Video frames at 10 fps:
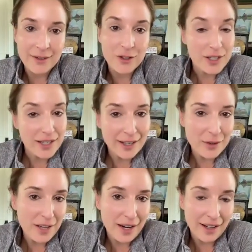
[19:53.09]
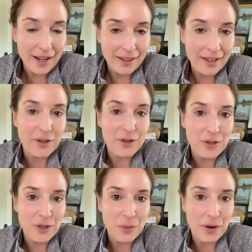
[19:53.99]
just like you said, I like that you
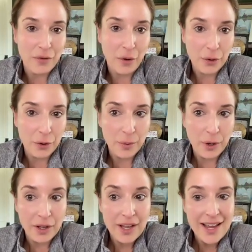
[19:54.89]
used the word vulnerable,